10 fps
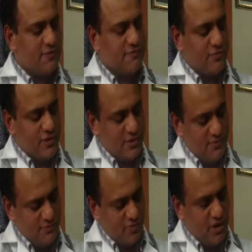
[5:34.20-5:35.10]
If
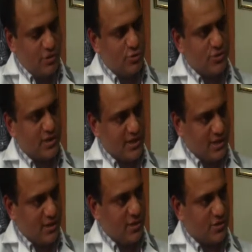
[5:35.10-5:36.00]
we want to
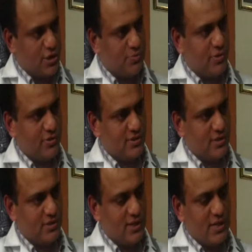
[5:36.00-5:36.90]
treat
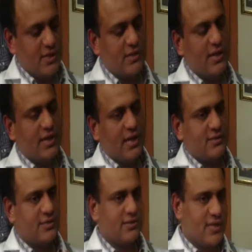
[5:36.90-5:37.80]
osteoporosis, then
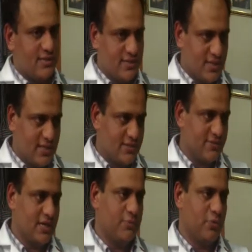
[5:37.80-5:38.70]
exercise is
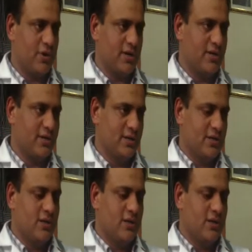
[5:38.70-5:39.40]
very important.